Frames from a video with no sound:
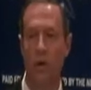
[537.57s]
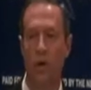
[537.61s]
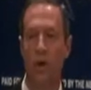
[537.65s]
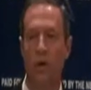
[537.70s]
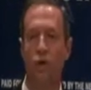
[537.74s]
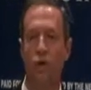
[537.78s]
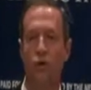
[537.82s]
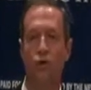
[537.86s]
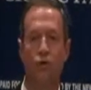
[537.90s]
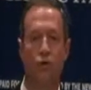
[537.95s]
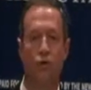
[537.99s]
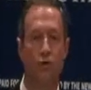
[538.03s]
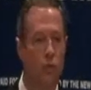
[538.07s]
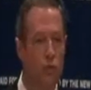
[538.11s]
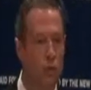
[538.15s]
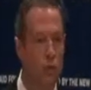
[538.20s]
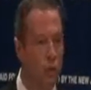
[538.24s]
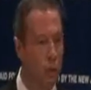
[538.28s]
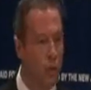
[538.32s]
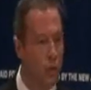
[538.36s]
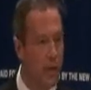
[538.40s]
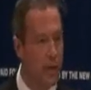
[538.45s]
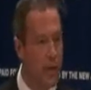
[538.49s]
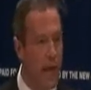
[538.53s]
to
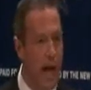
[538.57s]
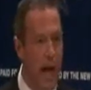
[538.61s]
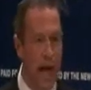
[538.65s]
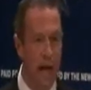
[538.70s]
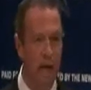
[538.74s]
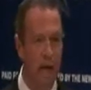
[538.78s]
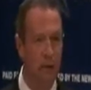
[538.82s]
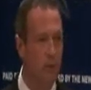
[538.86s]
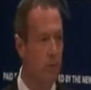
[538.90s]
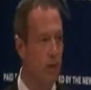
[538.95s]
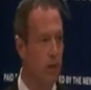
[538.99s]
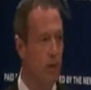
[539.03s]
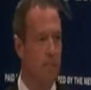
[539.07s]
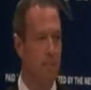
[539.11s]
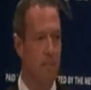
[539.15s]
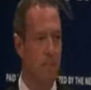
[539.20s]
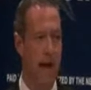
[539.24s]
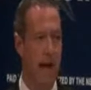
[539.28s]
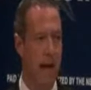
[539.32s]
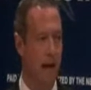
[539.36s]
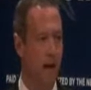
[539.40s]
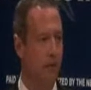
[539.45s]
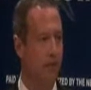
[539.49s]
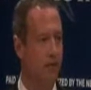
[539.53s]
not only
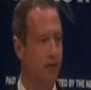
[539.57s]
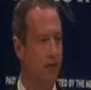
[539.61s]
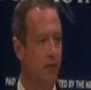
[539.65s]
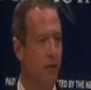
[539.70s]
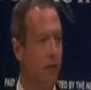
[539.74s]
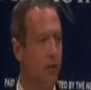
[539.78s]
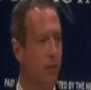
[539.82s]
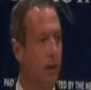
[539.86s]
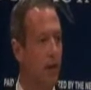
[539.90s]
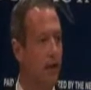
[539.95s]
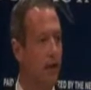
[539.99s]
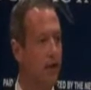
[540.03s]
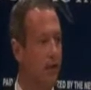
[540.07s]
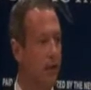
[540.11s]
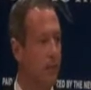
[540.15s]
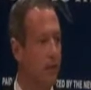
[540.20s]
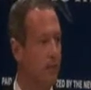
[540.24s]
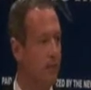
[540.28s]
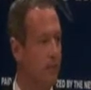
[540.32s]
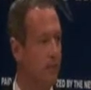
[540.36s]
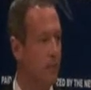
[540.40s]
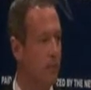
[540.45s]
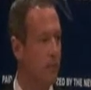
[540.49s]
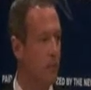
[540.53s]
balance your
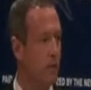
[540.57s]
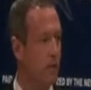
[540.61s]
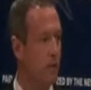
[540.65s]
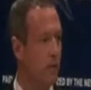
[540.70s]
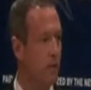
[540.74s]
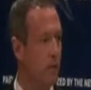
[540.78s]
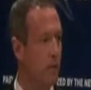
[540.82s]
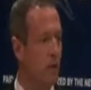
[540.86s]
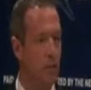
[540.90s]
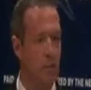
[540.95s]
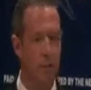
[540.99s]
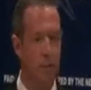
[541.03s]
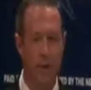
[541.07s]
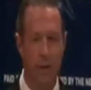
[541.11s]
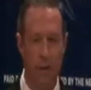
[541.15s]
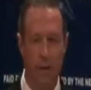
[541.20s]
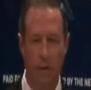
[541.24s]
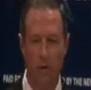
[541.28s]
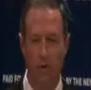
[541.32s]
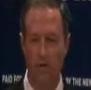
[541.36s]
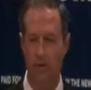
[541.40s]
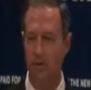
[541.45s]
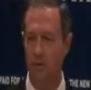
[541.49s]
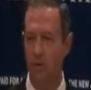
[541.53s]
budget, but
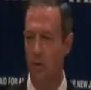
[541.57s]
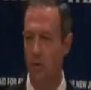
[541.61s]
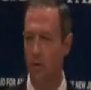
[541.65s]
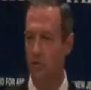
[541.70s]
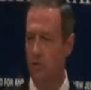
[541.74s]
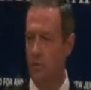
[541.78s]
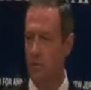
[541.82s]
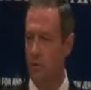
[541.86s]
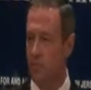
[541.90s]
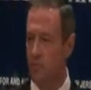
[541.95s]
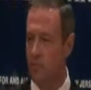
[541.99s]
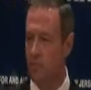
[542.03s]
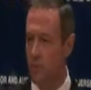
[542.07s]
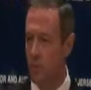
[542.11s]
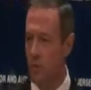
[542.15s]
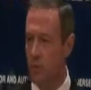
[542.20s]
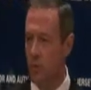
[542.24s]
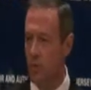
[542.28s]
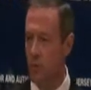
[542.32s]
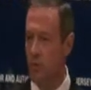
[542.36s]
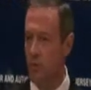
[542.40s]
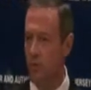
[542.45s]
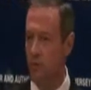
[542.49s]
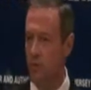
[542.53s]
also to
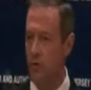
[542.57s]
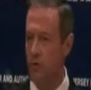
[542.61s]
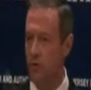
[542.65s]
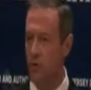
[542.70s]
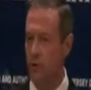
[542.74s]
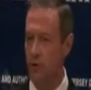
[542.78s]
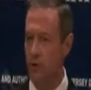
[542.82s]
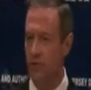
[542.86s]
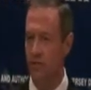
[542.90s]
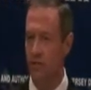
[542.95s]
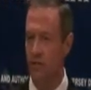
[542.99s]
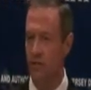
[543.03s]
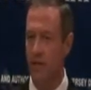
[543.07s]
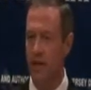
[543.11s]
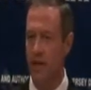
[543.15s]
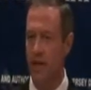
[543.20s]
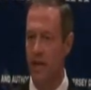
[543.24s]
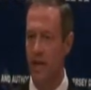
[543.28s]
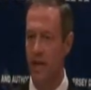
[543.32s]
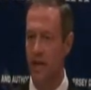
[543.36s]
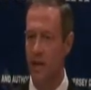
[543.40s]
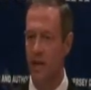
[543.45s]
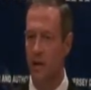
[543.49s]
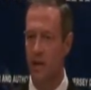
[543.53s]
move your
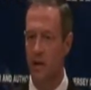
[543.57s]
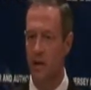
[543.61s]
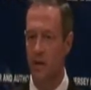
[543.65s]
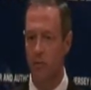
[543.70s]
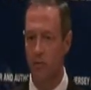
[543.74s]
state